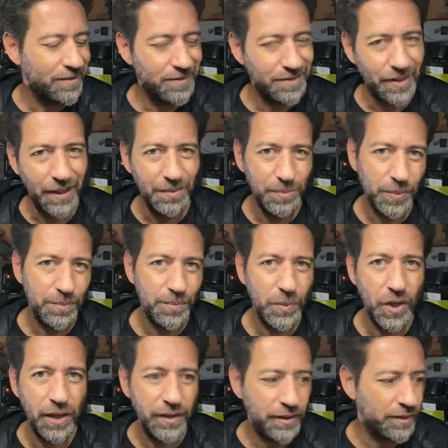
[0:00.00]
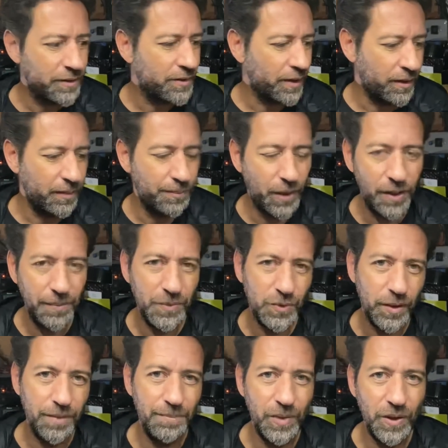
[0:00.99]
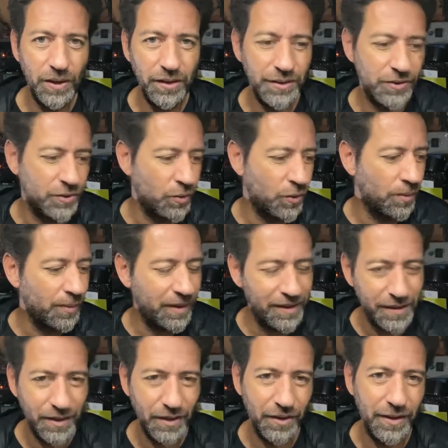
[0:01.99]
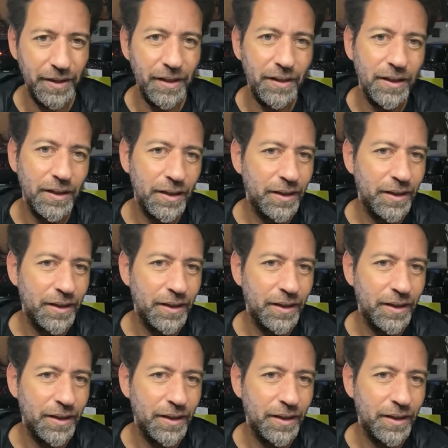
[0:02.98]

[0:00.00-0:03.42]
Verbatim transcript: type product. Uh, Bob's Red Mill is normally carried at